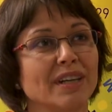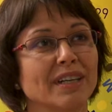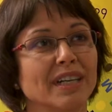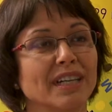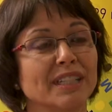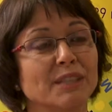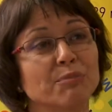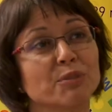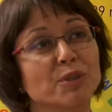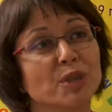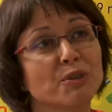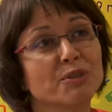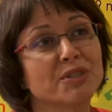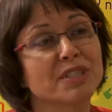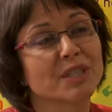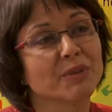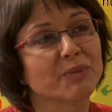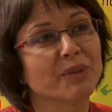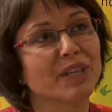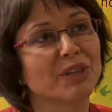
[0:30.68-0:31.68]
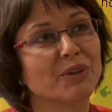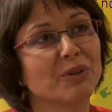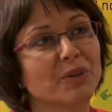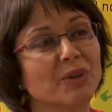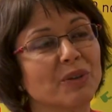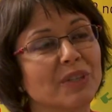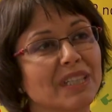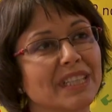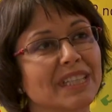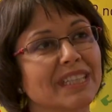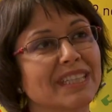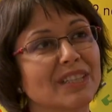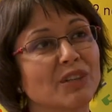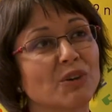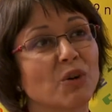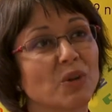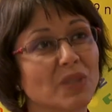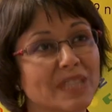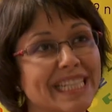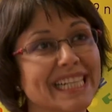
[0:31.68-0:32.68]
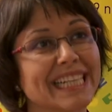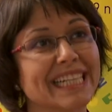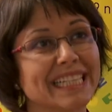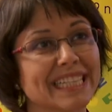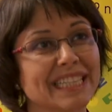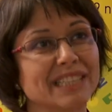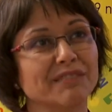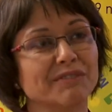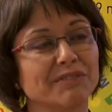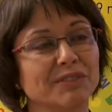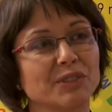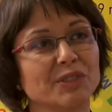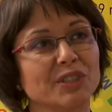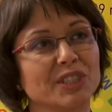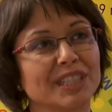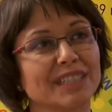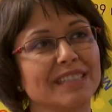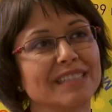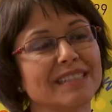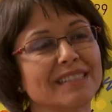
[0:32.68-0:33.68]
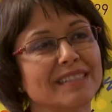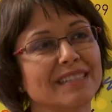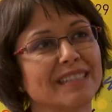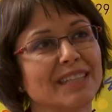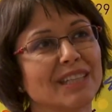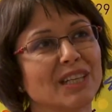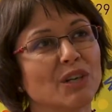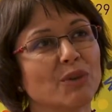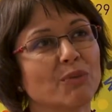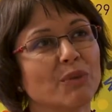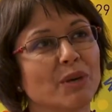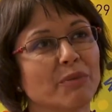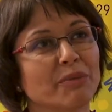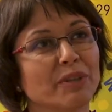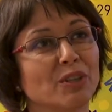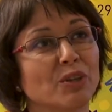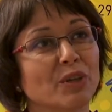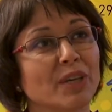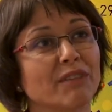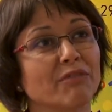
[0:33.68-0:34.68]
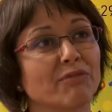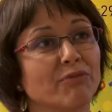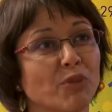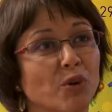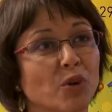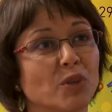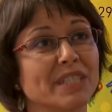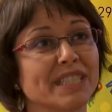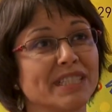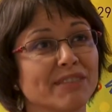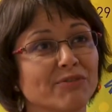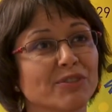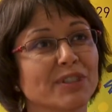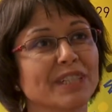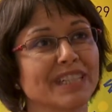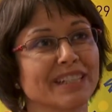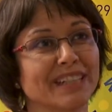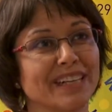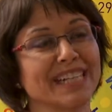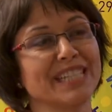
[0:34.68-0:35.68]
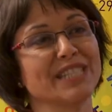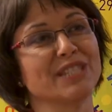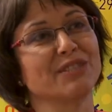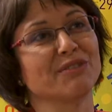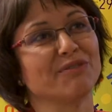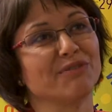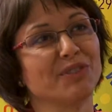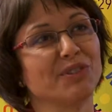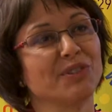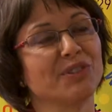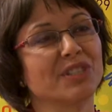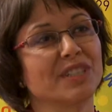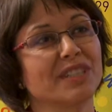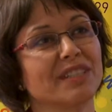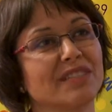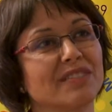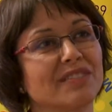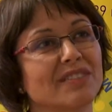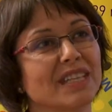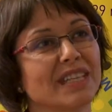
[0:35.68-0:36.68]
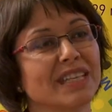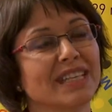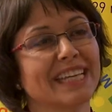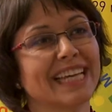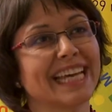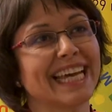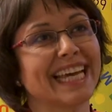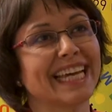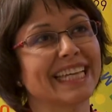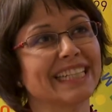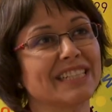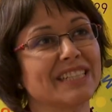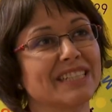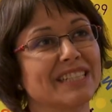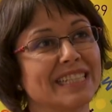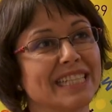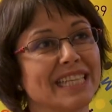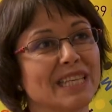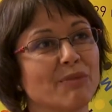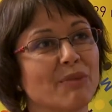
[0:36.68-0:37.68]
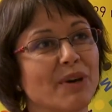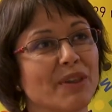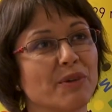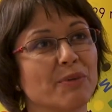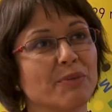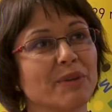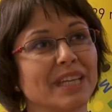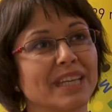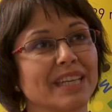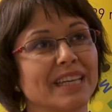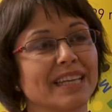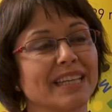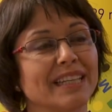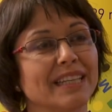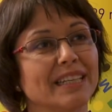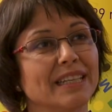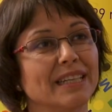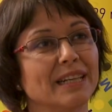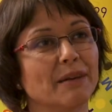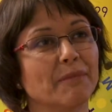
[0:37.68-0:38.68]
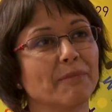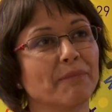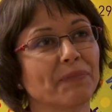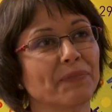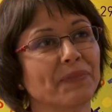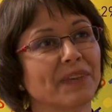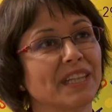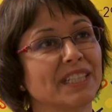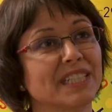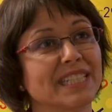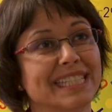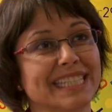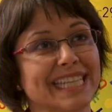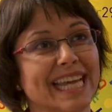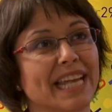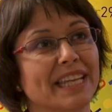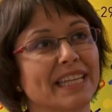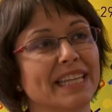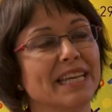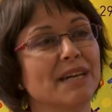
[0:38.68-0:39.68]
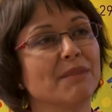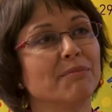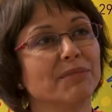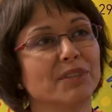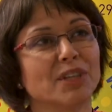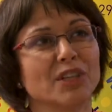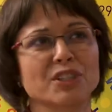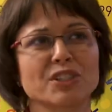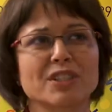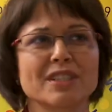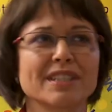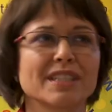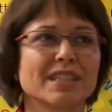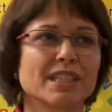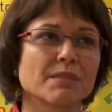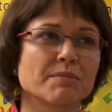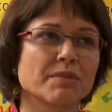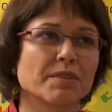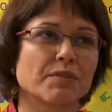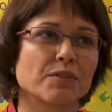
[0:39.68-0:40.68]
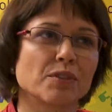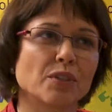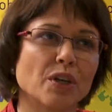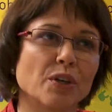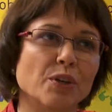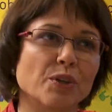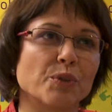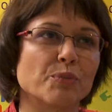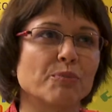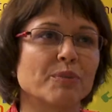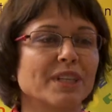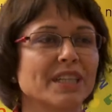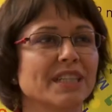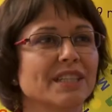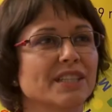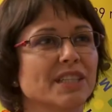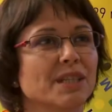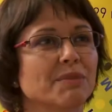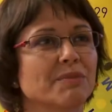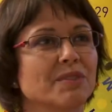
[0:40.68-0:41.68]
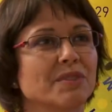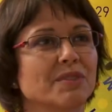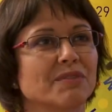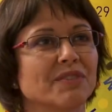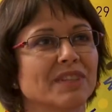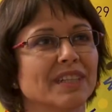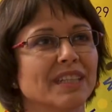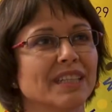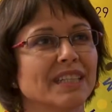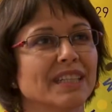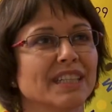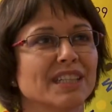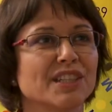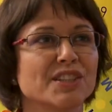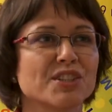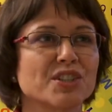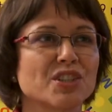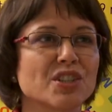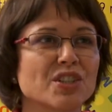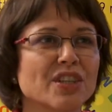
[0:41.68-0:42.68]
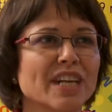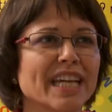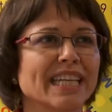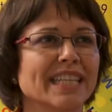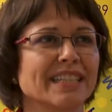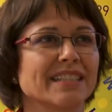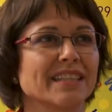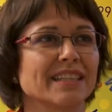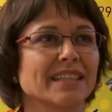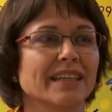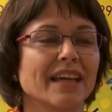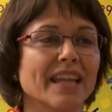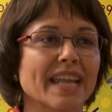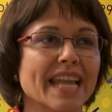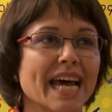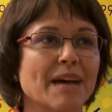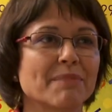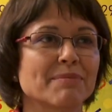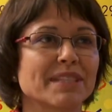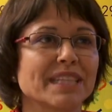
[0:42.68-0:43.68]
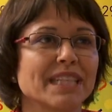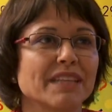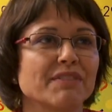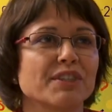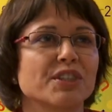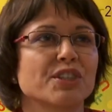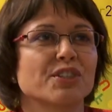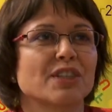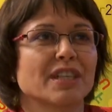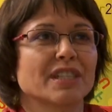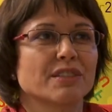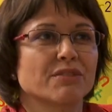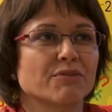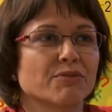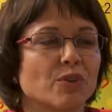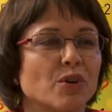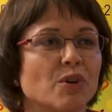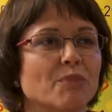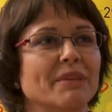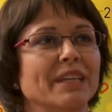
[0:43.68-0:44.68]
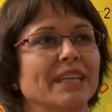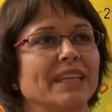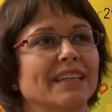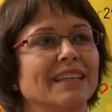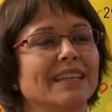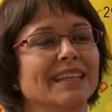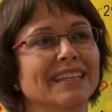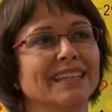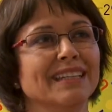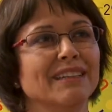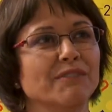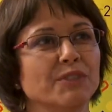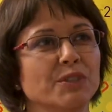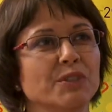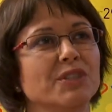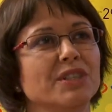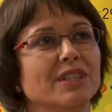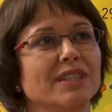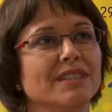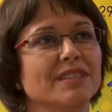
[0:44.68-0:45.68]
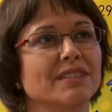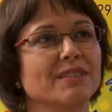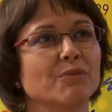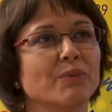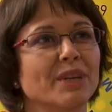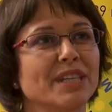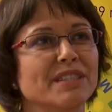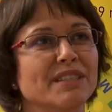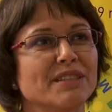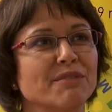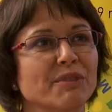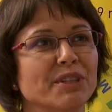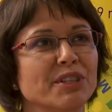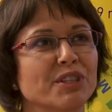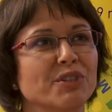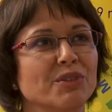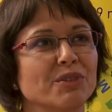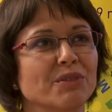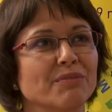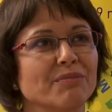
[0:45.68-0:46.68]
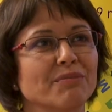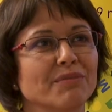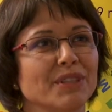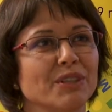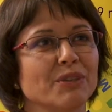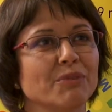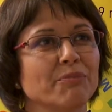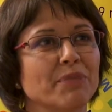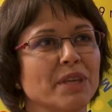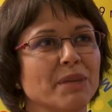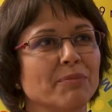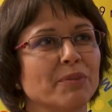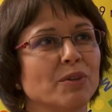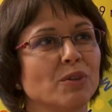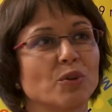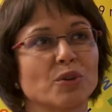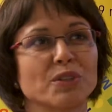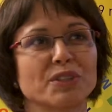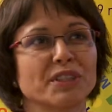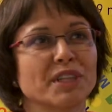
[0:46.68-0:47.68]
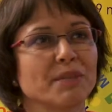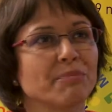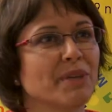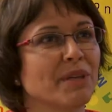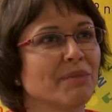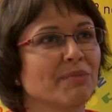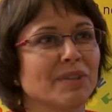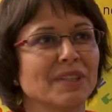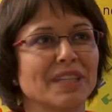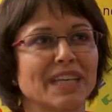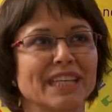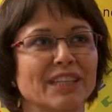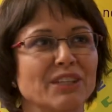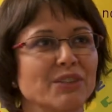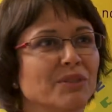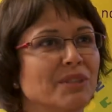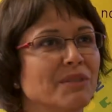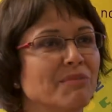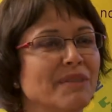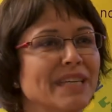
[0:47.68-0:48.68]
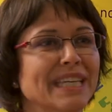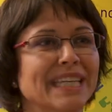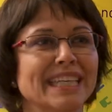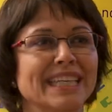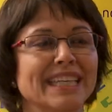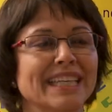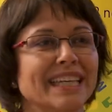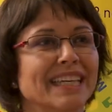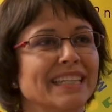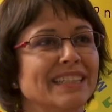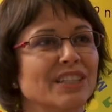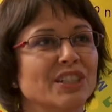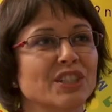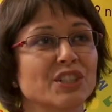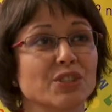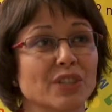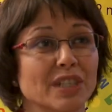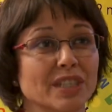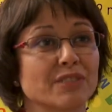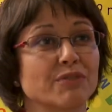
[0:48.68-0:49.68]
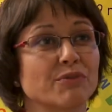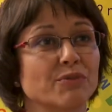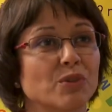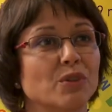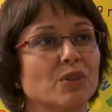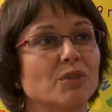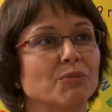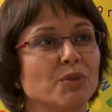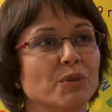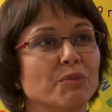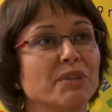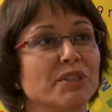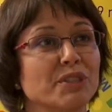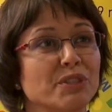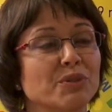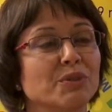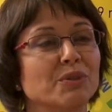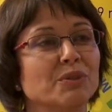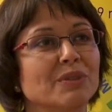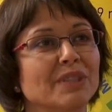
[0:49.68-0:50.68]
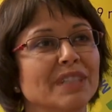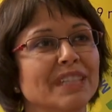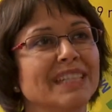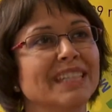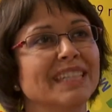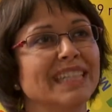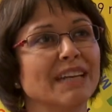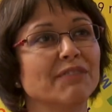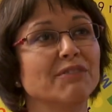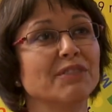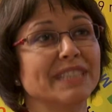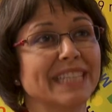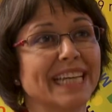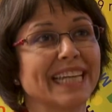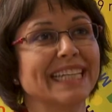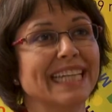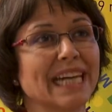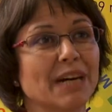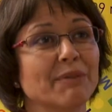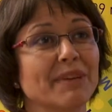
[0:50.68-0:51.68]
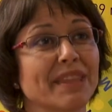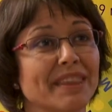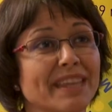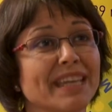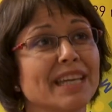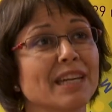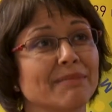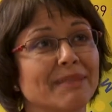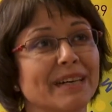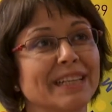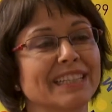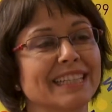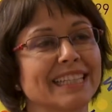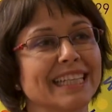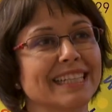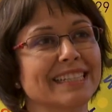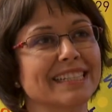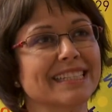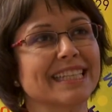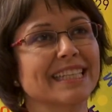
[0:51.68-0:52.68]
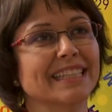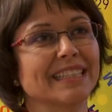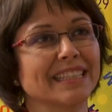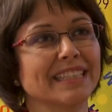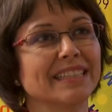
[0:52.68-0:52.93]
an approach that we call alternative futures, where we look at four different kinds of futures and see whether we can understand them, not just in terms of growth, but in terms of constraint and collapse and even transforming futures, ways in which, you know, people, ordinary people like you and me, can transform what we do every day and how we think about the next 10